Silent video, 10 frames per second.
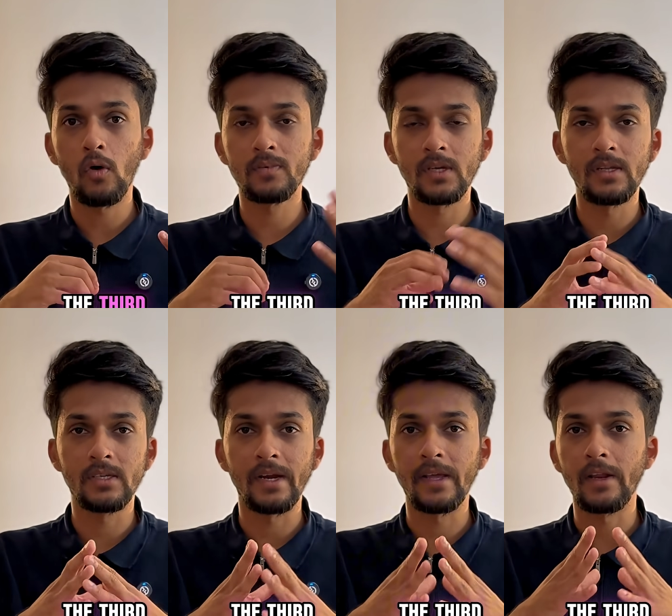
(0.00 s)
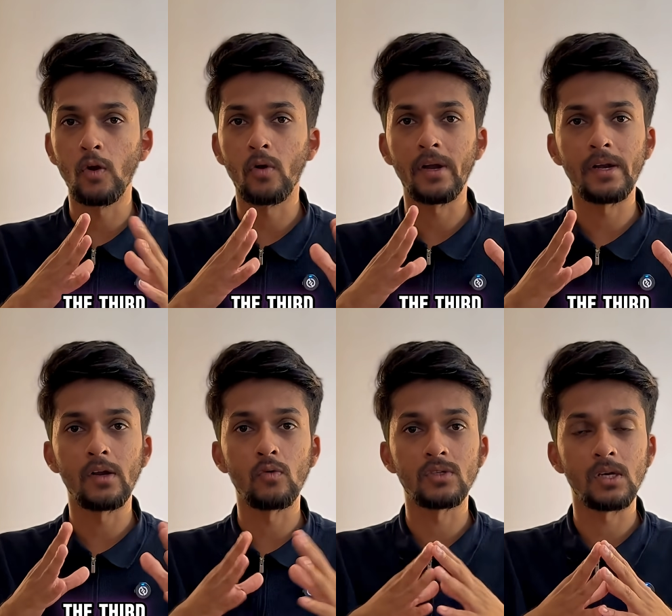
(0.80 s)
option is getting relocated
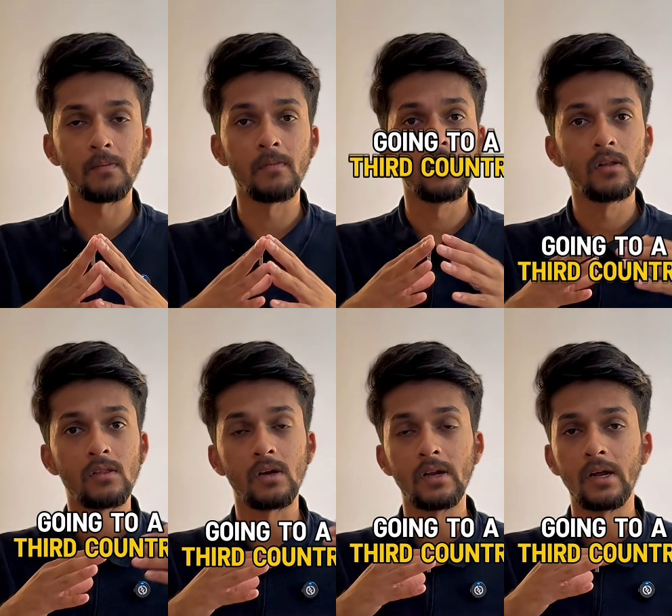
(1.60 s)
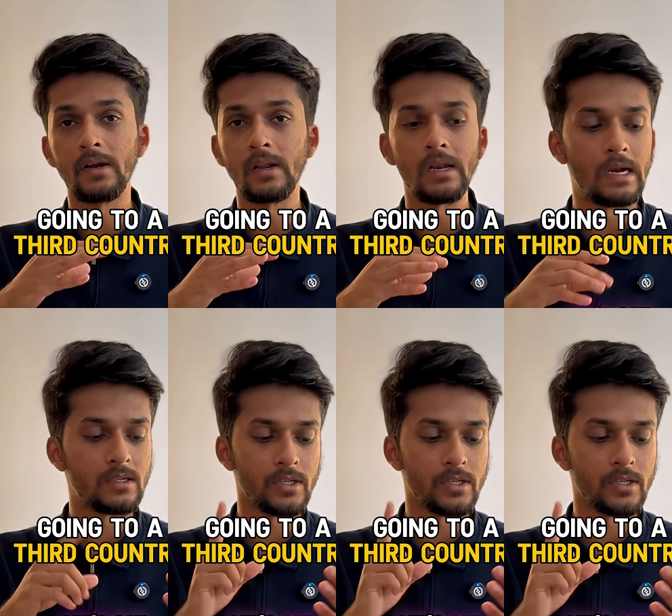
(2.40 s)
to some third country, let's